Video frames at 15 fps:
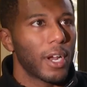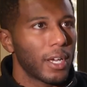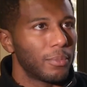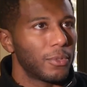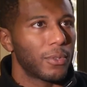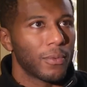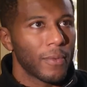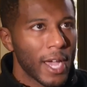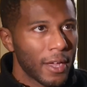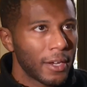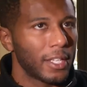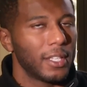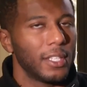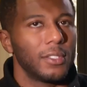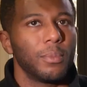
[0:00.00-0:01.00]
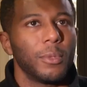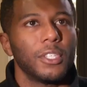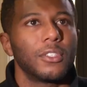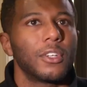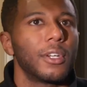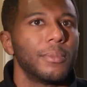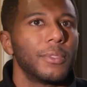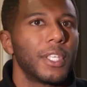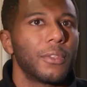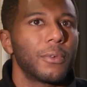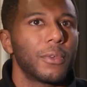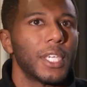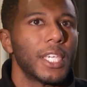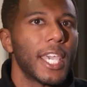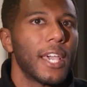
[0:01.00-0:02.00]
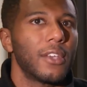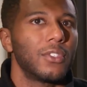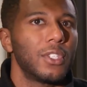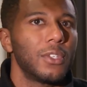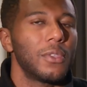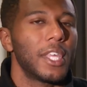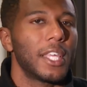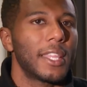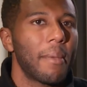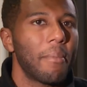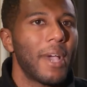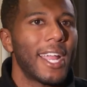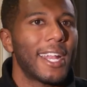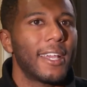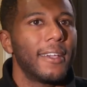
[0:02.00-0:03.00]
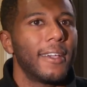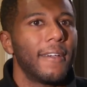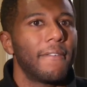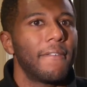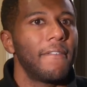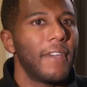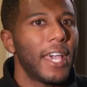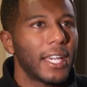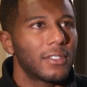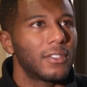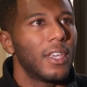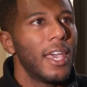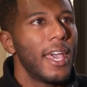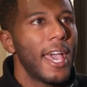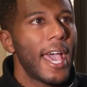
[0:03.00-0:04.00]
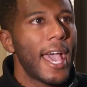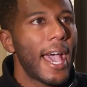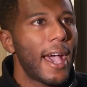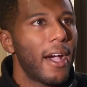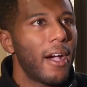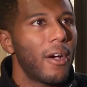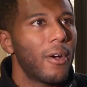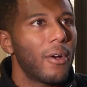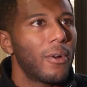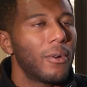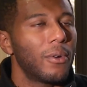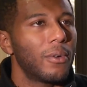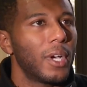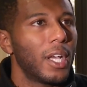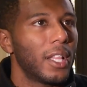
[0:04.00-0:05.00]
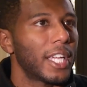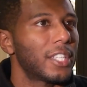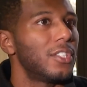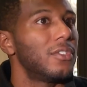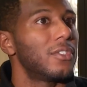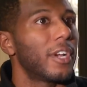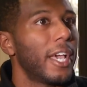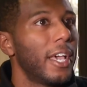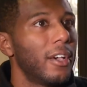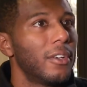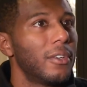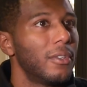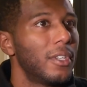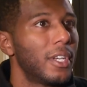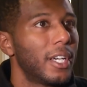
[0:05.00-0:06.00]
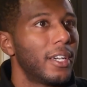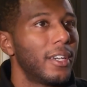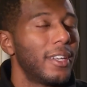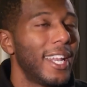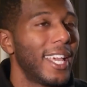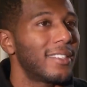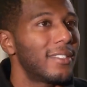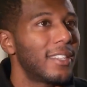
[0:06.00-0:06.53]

up surrounding these midterms and the recounts, do you think that might affect how elections are held next